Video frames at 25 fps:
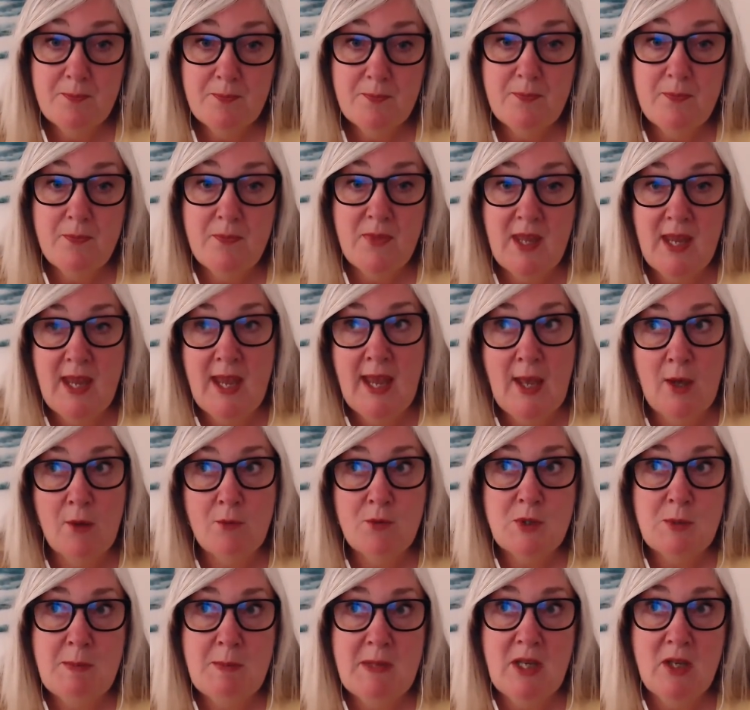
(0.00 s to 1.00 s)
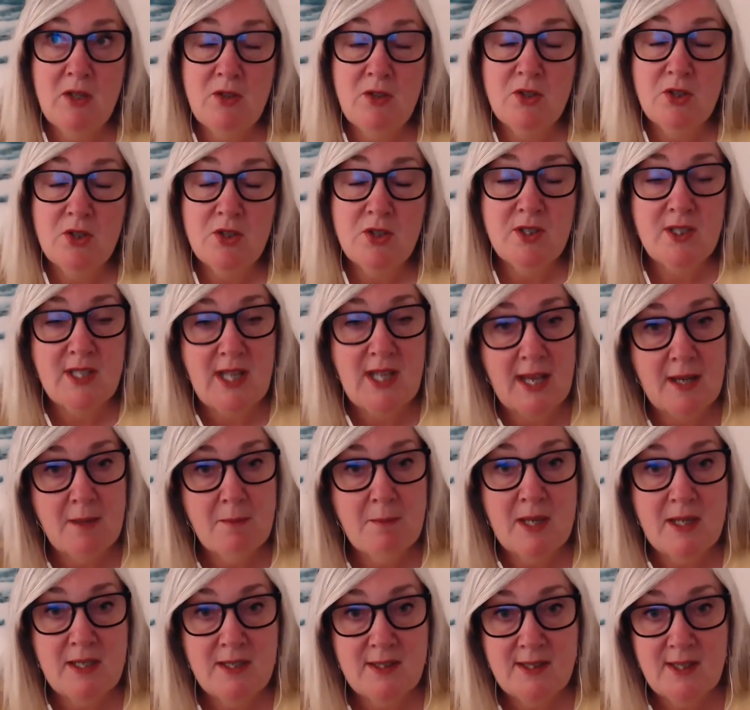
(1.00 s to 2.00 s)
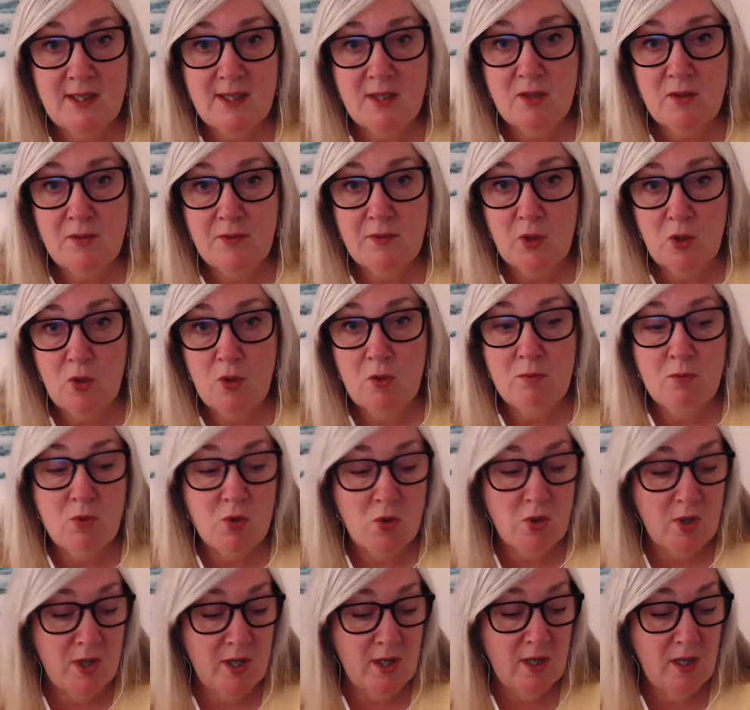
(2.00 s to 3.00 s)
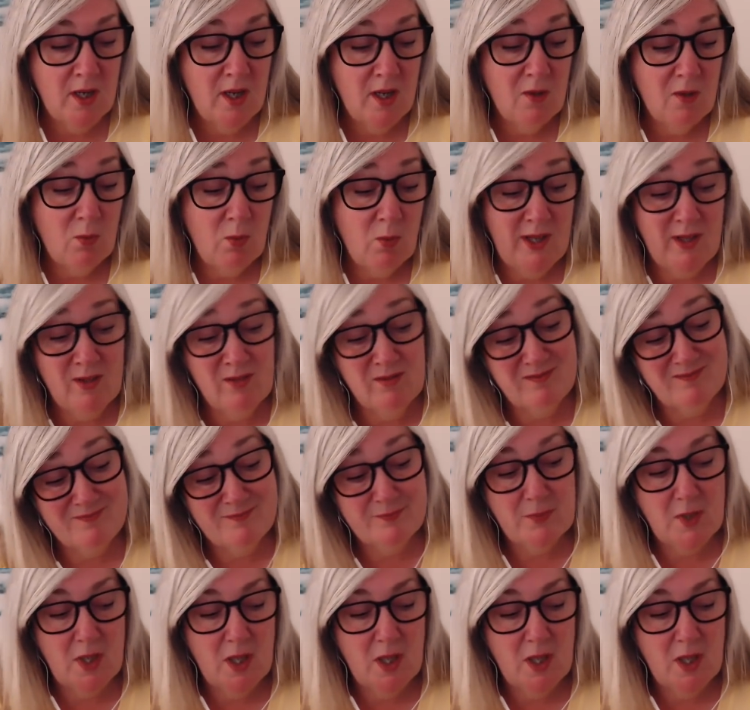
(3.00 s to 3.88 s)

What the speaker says: They helped me understand myself a lot more. Well,